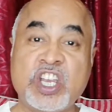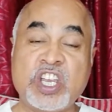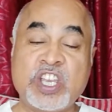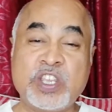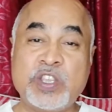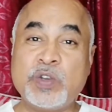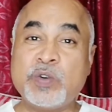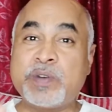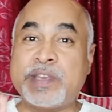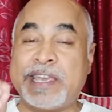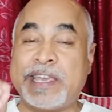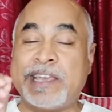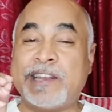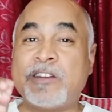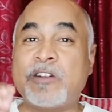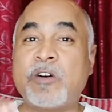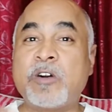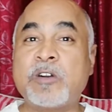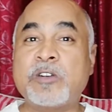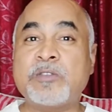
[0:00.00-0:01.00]
You
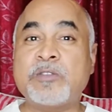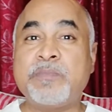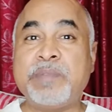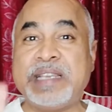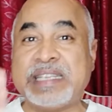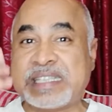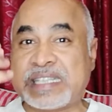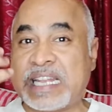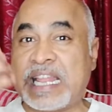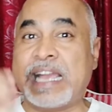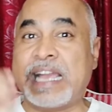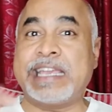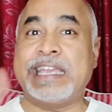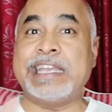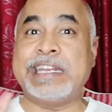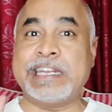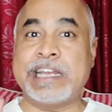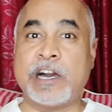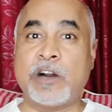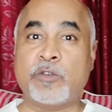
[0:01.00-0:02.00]
cannot be
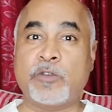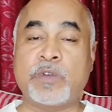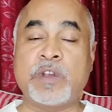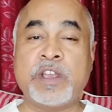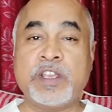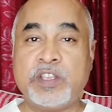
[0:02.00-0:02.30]
slacking down.